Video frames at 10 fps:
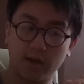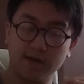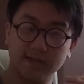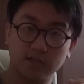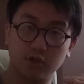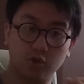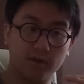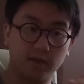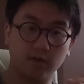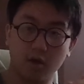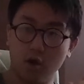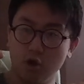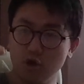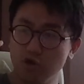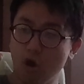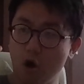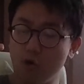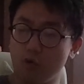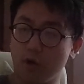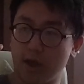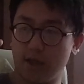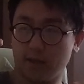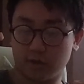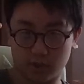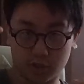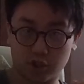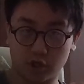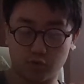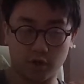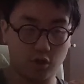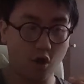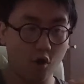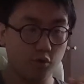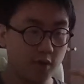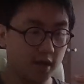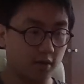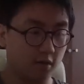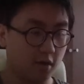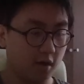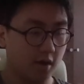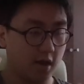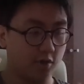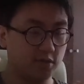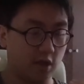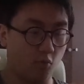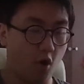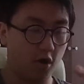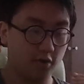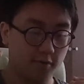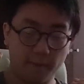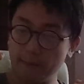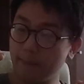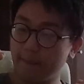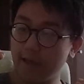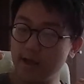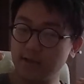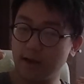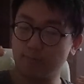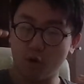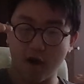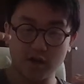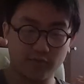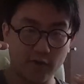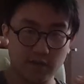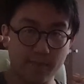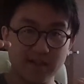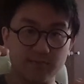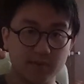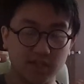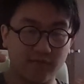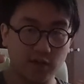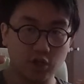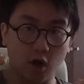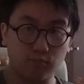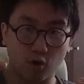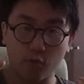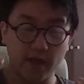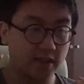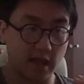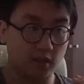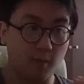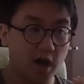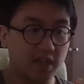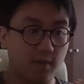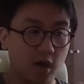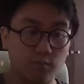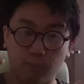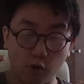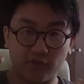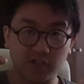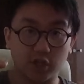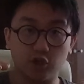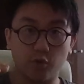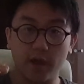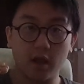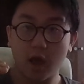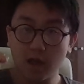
he says to Nguyen, Yo, this is Chan talking, Yo, Nguyen. And Nguyen's like, What? He's like, Bro, I just found this amazing business venture, bro, it, like the market demand, both of us can do it.